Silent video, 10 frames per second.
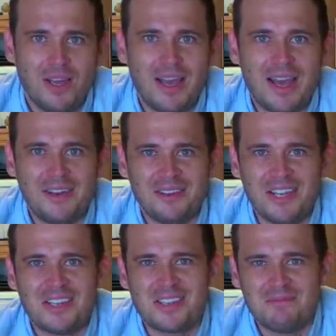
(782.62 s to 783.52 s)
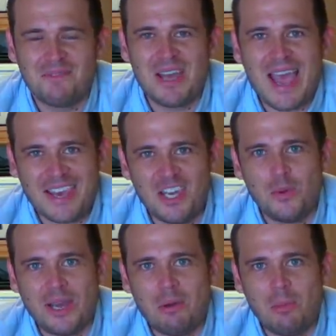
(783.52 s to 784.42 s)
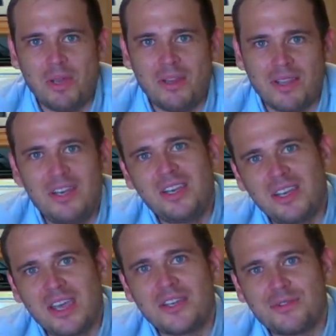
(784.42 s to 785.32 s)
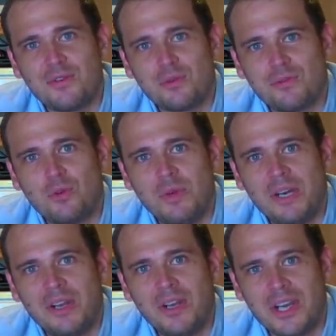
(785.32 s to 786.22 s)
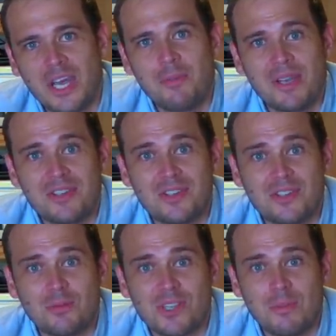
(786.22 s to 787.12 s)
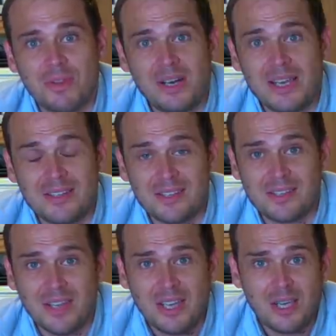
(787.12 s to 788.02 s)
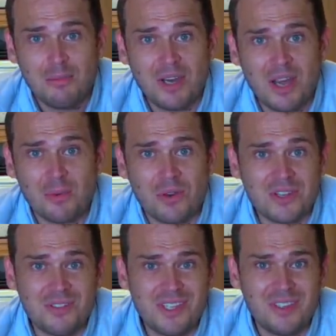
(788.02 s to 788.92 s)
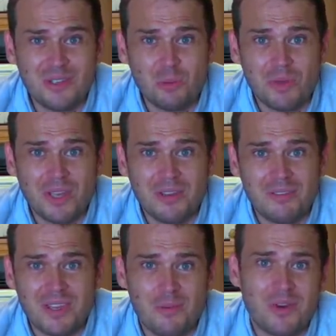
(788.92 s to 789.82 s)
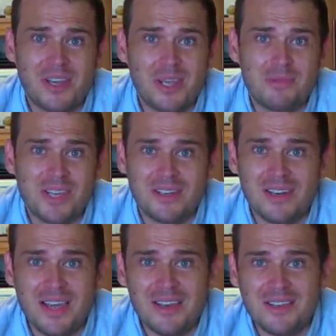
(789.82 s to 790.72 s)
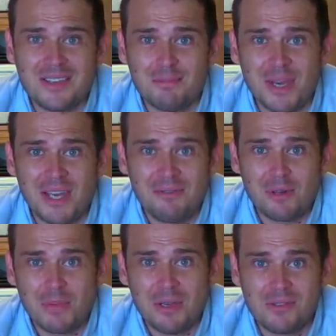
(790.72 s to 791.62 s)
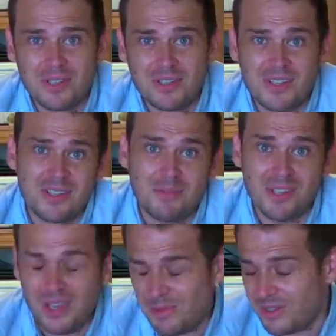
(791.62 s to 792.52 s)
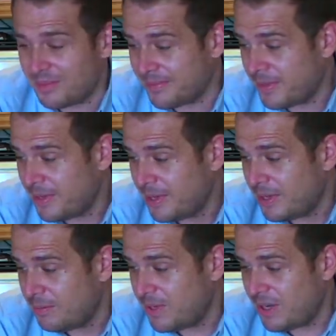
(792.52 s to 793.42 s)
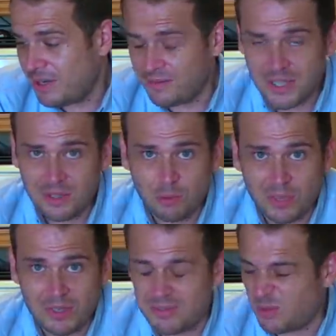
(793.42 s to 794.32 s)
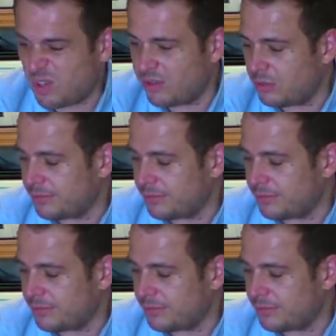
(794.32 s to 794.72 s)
and it's agging you out a bit, then you can get her to fill the form in her name, and that should stop some of the letters. But otherwise, you've done your bit. If they want to keep sending letters and paying for the postage, that's up to them, isn't it? But yeah, you've done your bit. Don't worry.